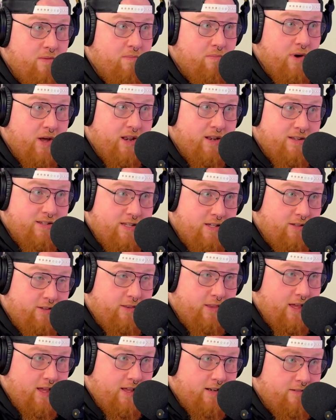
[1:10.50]
But until
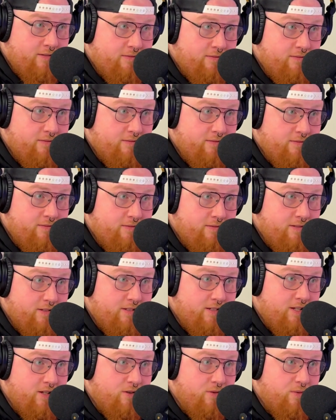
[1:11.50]
then,
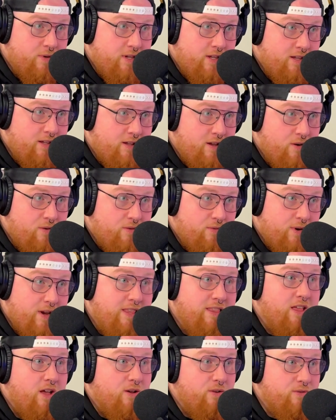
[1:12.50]
until we go and mm-hmm.
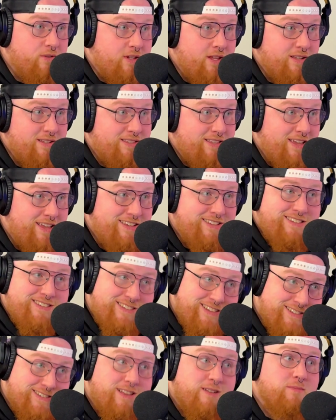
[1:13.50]
read those, because this
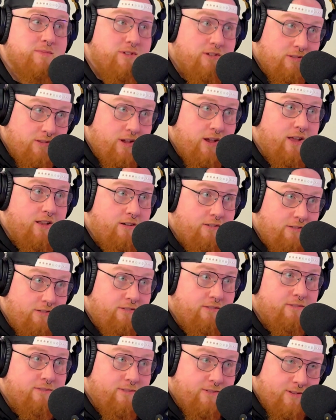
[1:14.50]
mm-hmm. this comes on
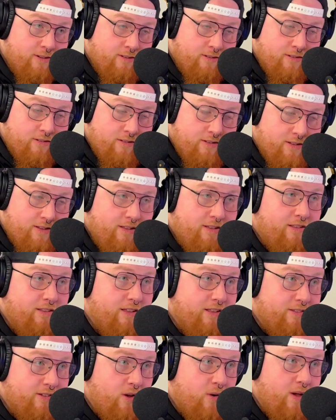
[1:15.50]
later. Yeah
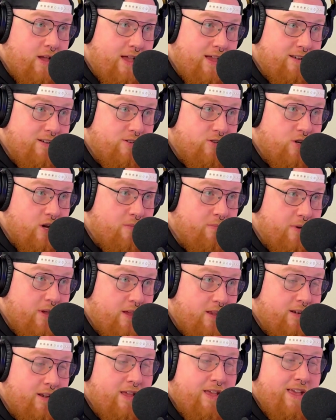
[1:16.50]
let's go ahead and jump
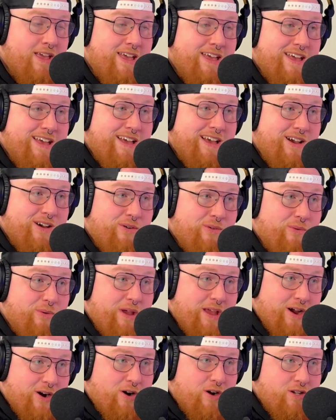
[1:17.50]
in. Yes, sir.
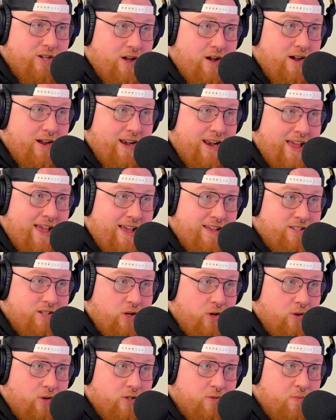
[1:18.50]
We are talking
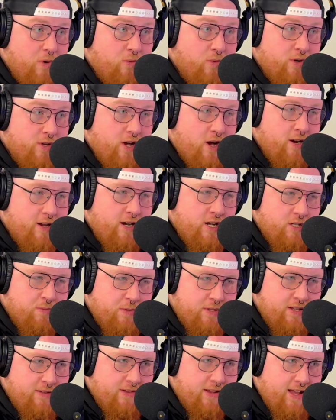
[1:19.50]
assholes, but yep. we're talking a
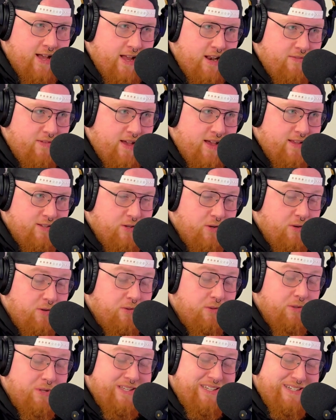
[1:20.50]
specific kind of
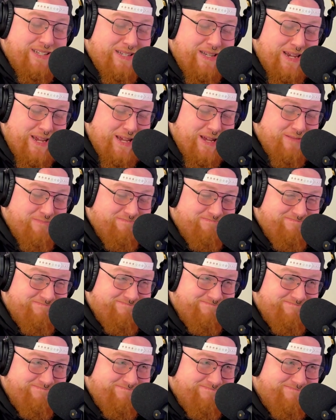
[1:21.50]
asshole, Sam.
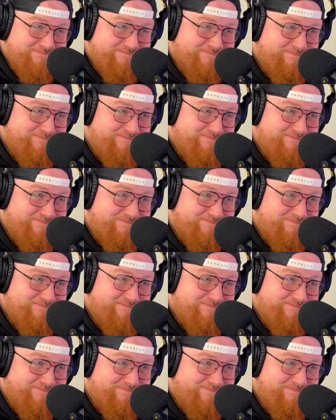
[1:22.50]
Yep.